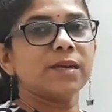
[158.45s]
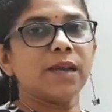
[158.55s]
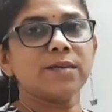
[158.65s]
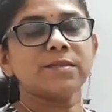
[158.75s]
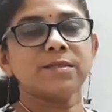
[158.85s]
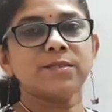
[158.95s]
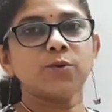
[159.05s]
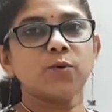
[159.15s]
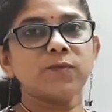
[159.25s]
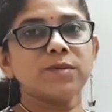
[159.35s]
last lesson
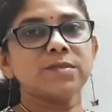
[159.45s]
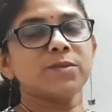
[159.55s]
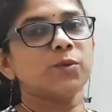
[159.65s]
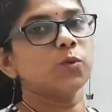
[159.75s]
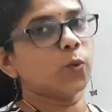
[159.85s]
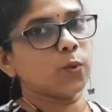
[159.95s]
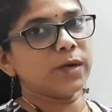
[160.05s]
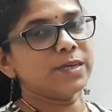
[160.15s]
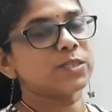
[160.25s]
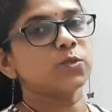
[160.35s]
onwards? No,
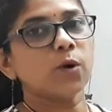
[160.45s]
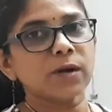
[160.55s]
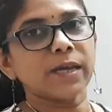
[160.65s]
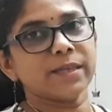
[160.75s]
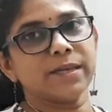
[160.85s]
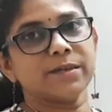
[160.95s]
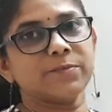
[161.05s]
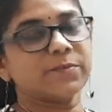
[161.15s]
it's not like that.